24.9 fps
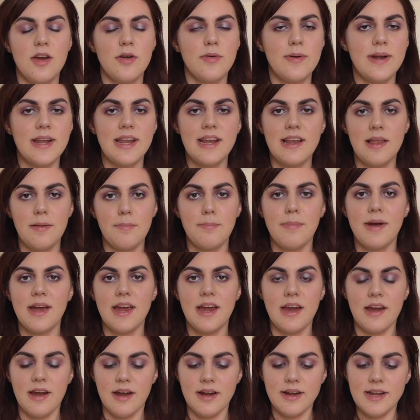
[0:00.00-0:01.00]
already let my
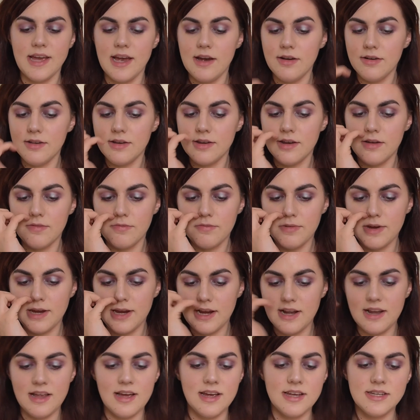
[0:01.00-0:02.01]
hair down and then
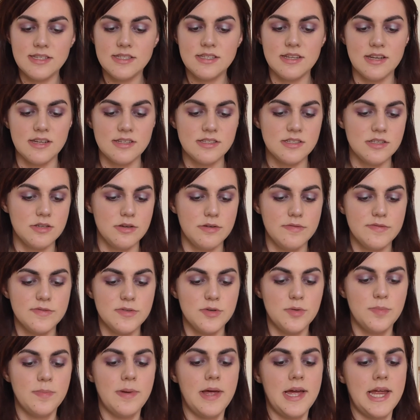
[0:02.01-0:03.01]
realized I still have
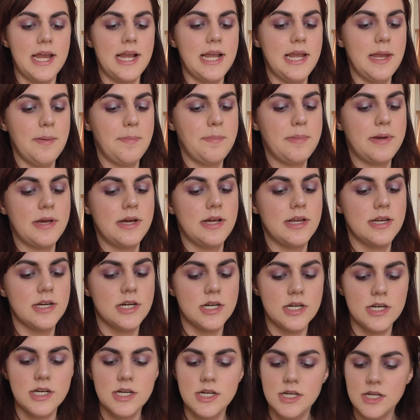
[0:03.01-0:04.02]
to apply a lip
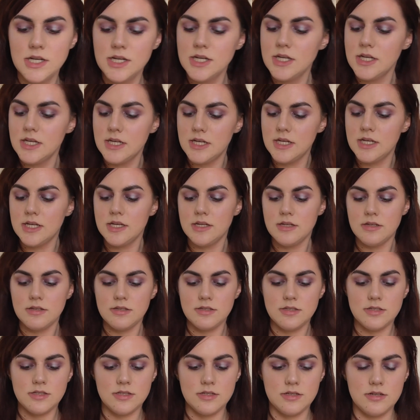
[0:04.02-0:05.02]
color.
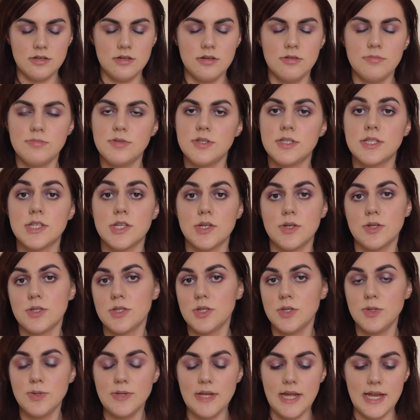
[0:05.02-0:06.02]
So I'm just going
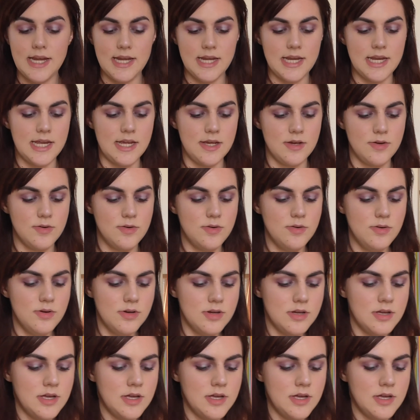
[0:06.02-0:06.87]
to do that now.